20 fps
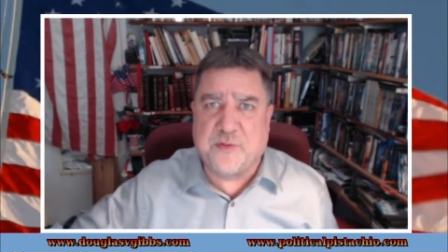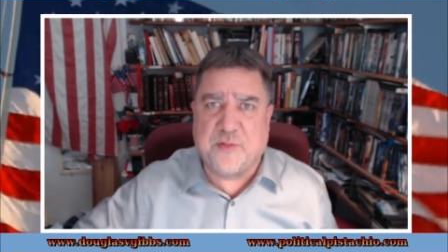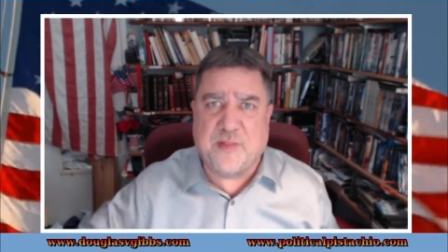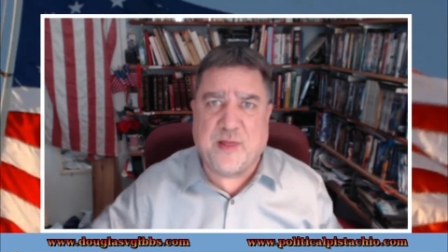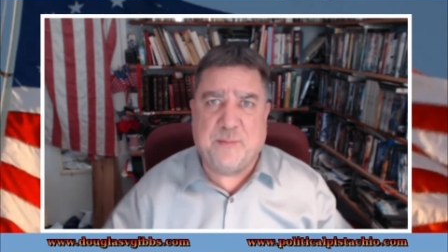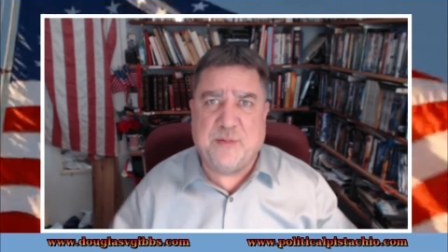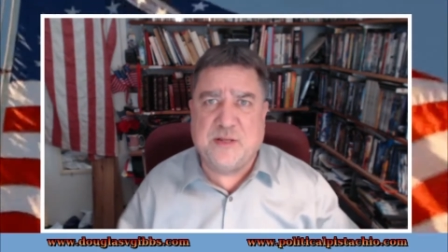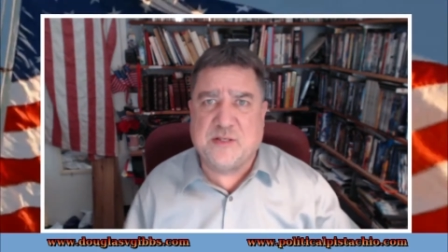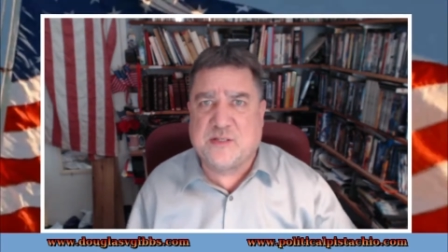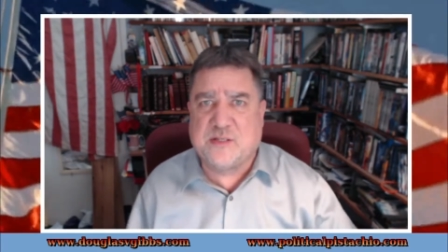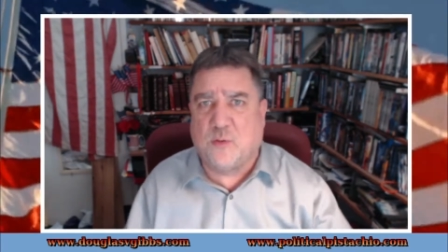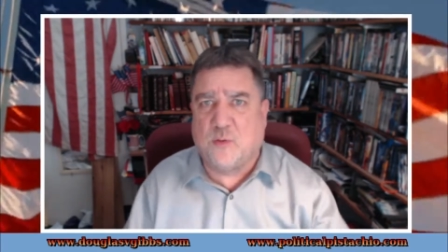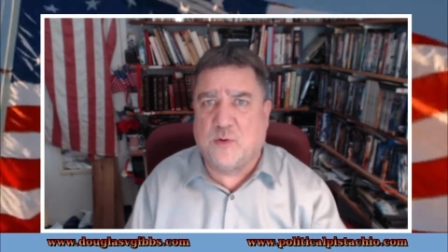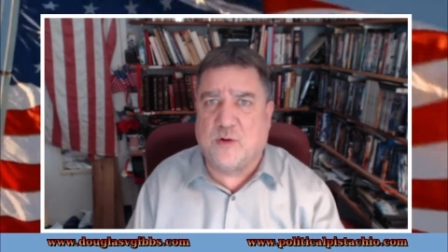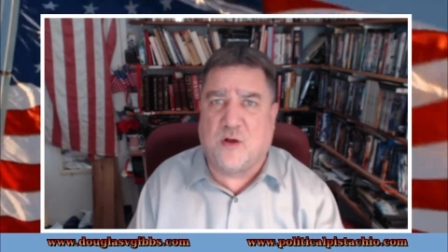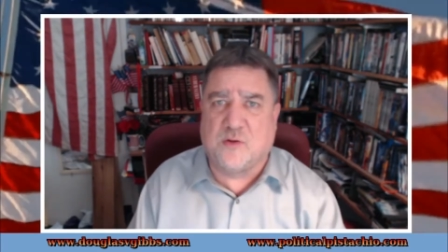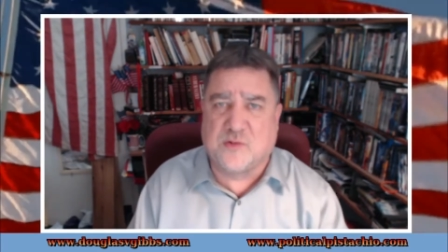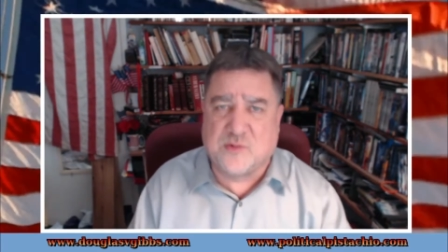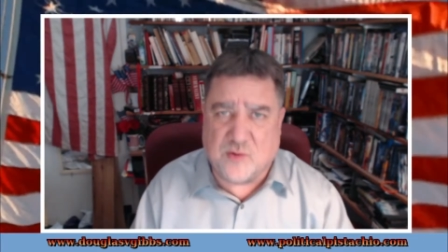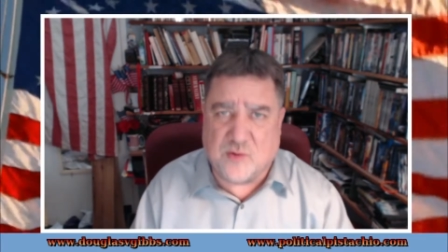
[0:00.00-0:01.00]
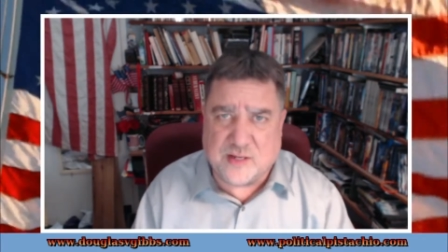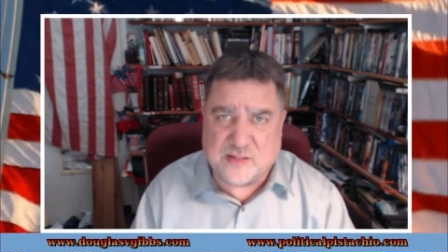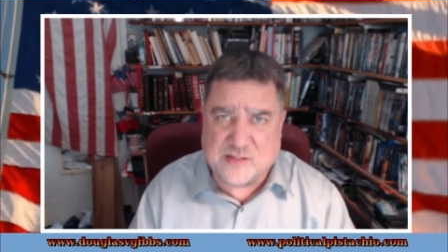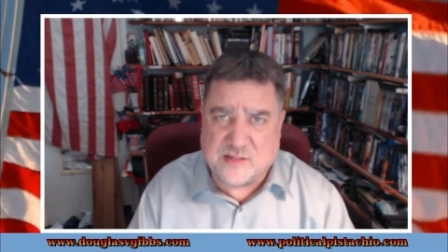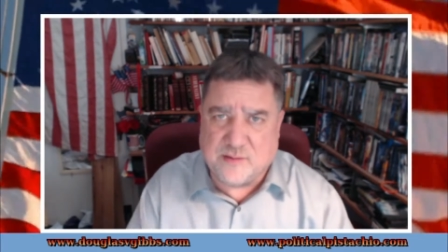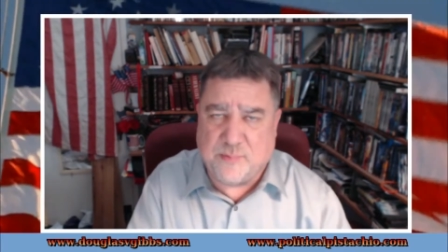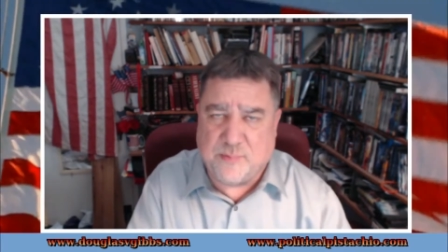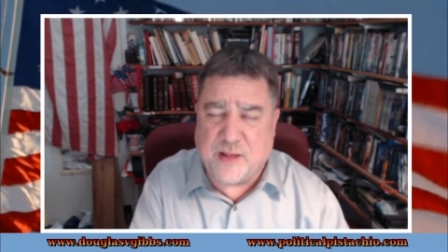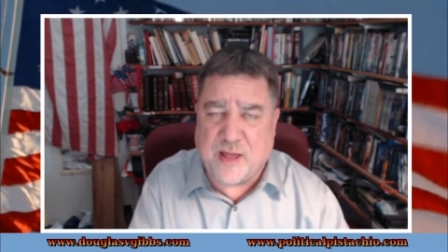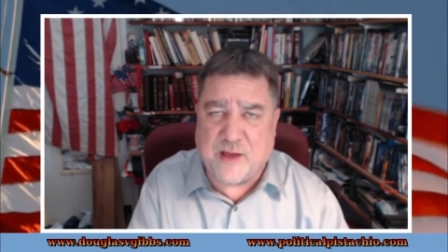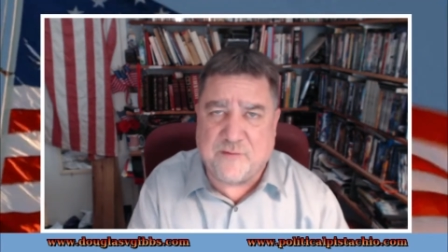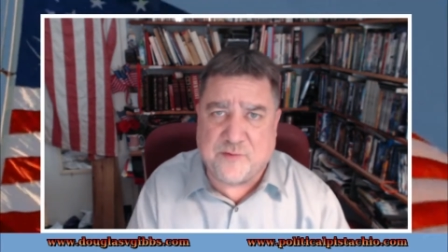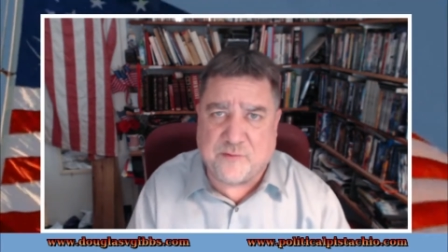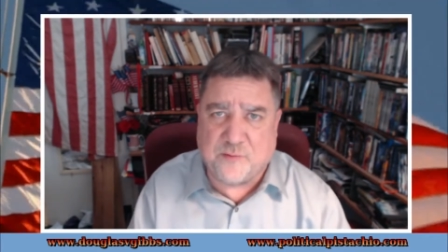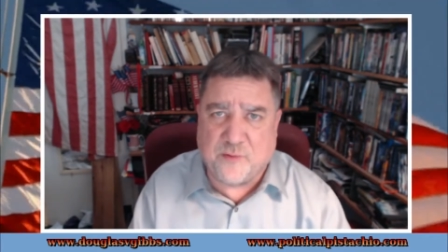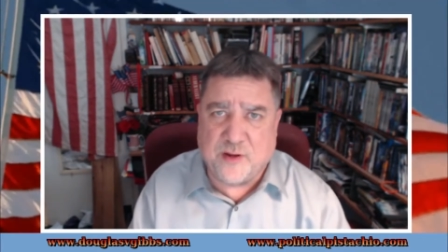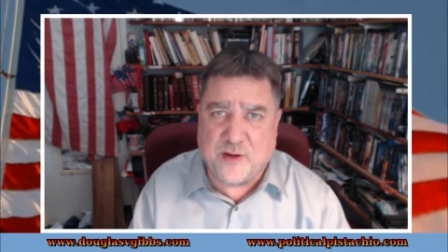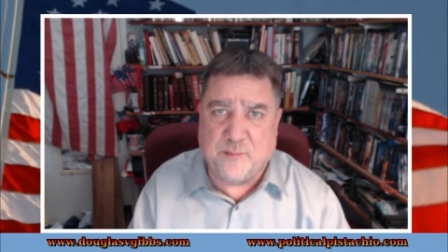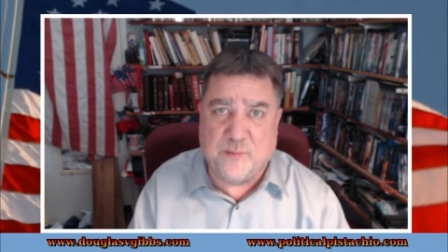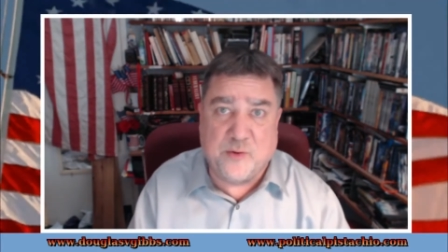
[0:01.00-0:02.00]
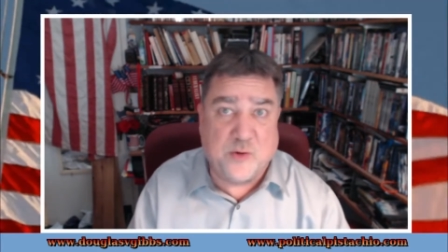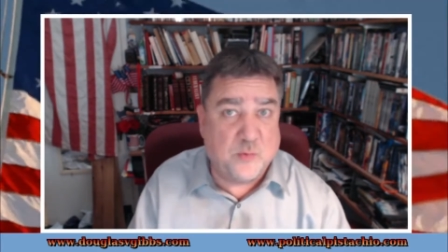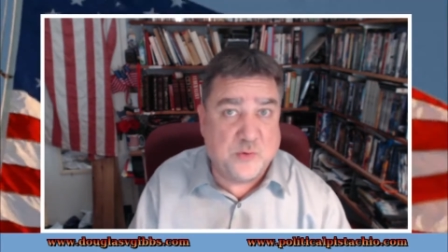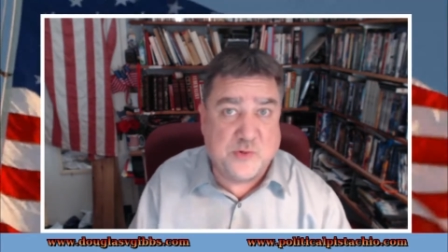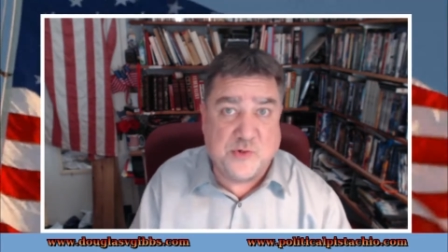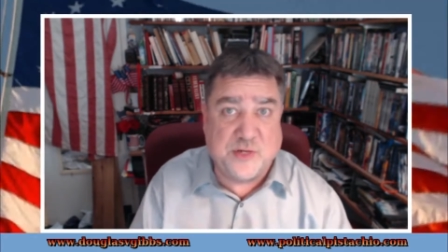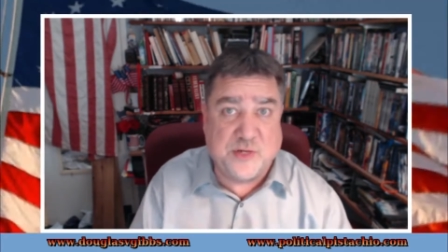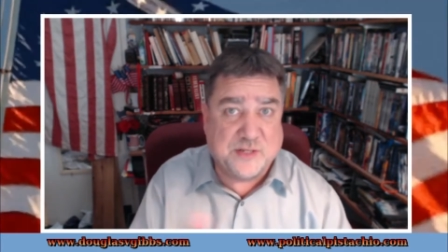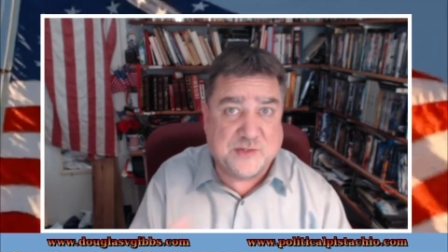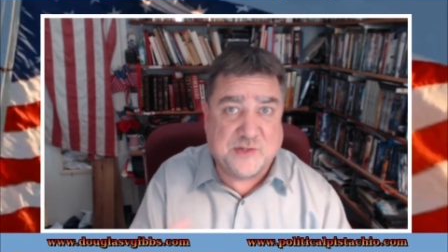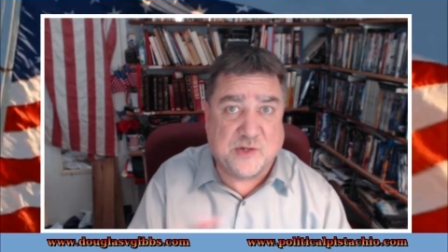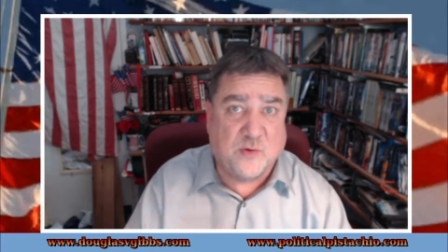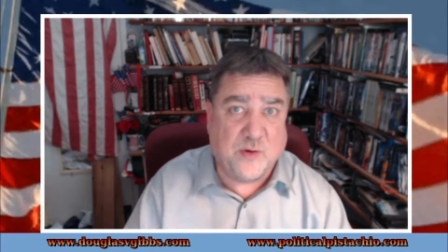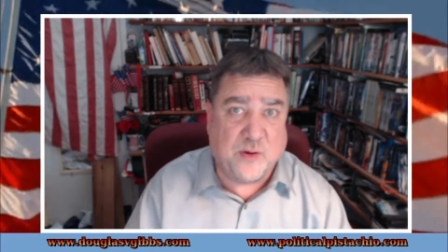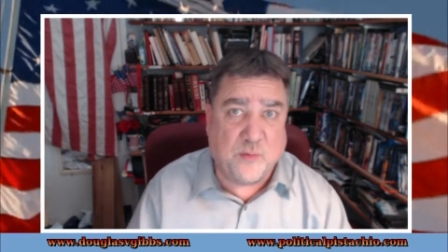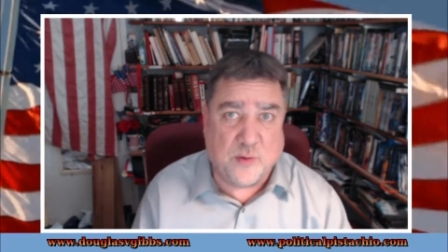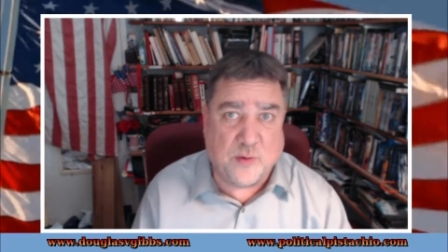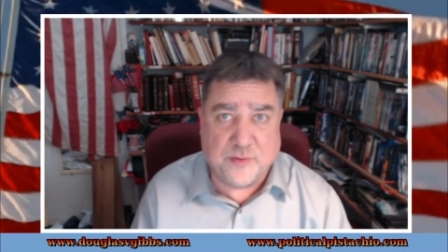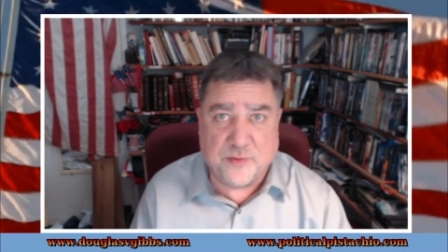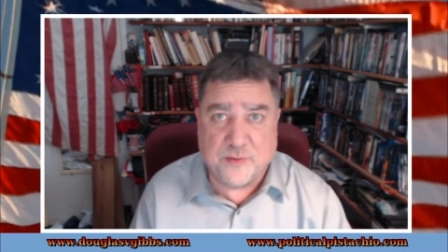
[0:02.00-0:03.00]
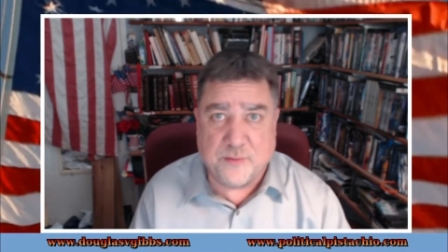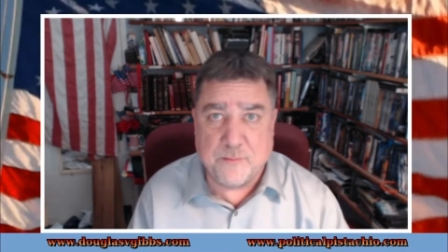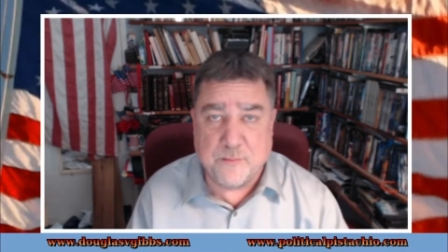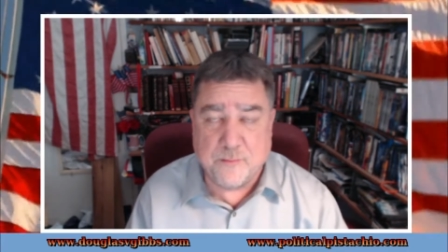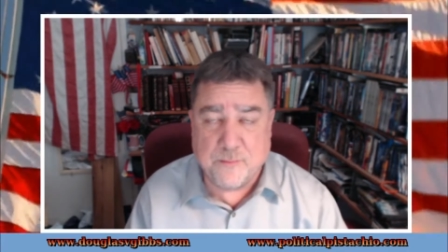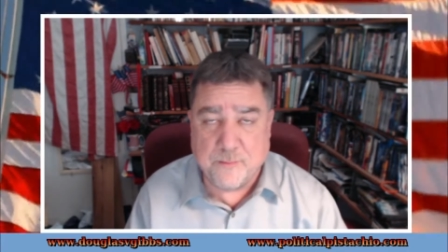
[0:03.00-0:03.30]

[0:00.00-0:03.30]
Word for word: then that means someone also has to have the freedom to do what you disagree with.